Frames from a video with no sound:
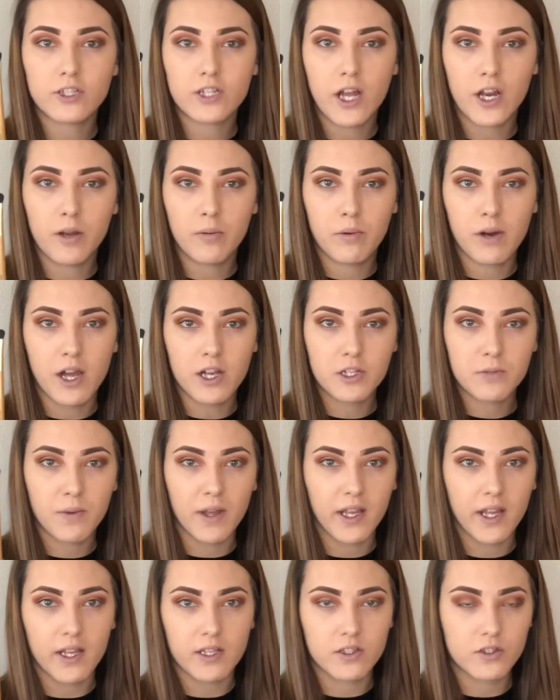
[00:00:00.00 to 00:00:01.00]
shadow brush
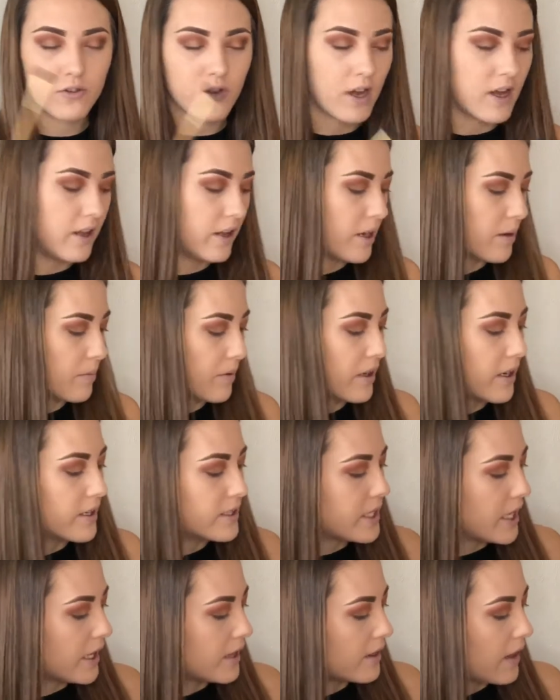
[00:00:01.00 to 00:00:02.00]
by Kyshadow and I'm going
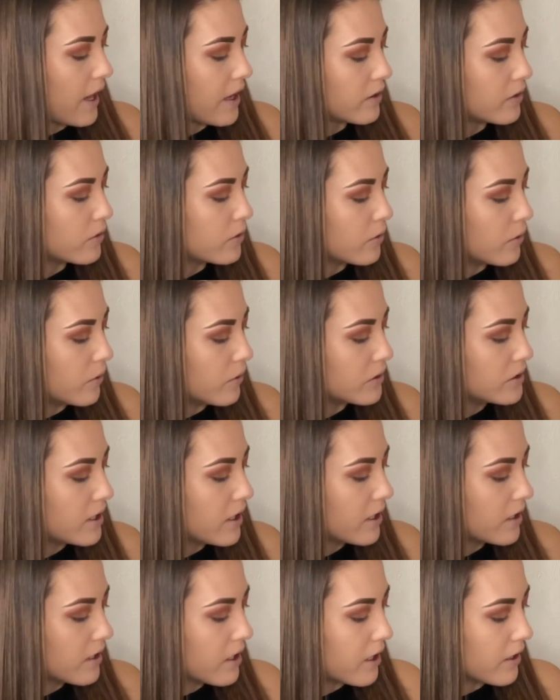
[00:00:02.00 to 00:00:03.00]
to take that gold
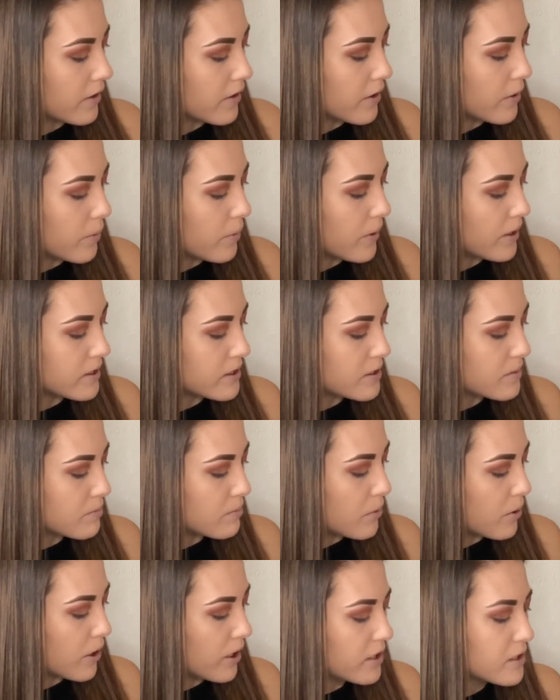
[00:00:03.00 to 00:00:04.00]
color once
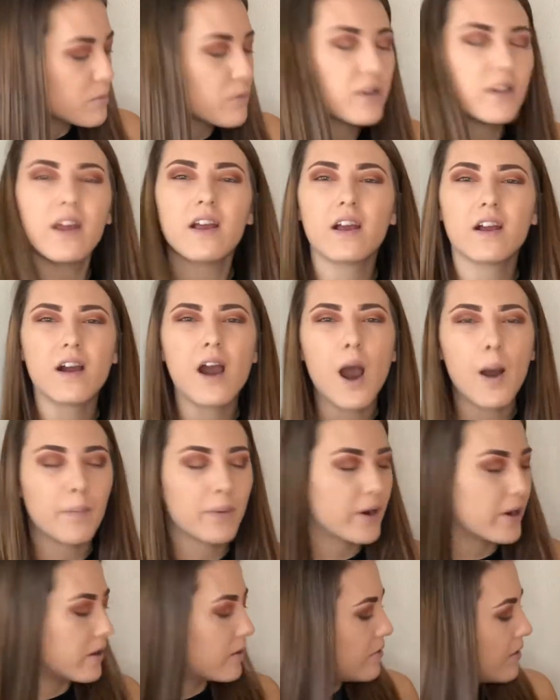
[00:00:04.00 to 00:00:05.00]
more. It's more like a
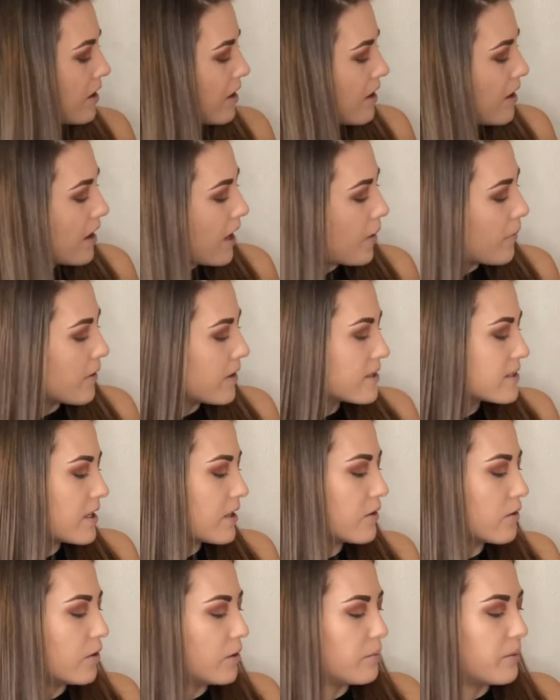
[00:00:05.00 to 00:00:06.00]
copper. I want to say
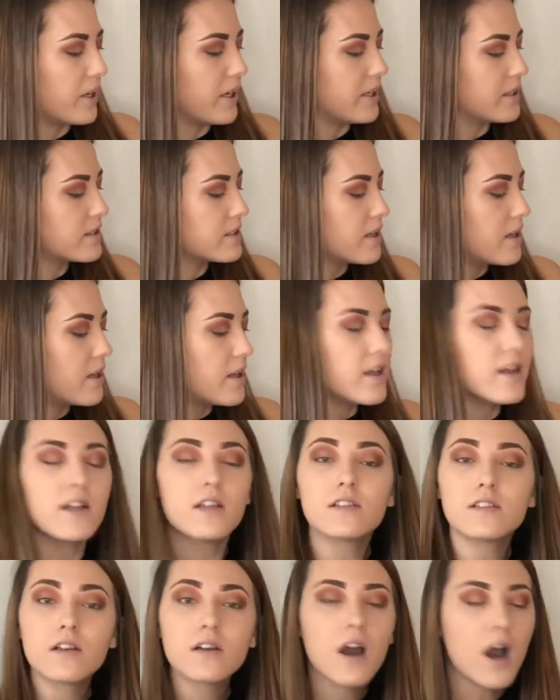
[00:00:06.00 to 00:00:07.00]
gold, but it's
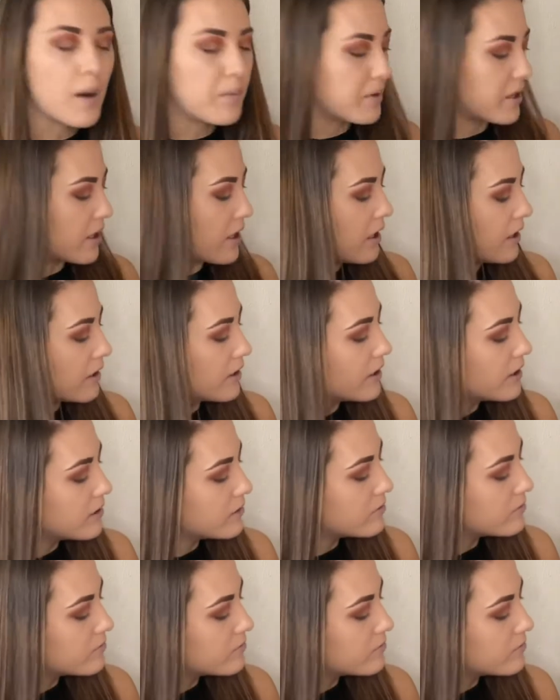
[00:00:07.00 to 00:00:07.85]
a copper color.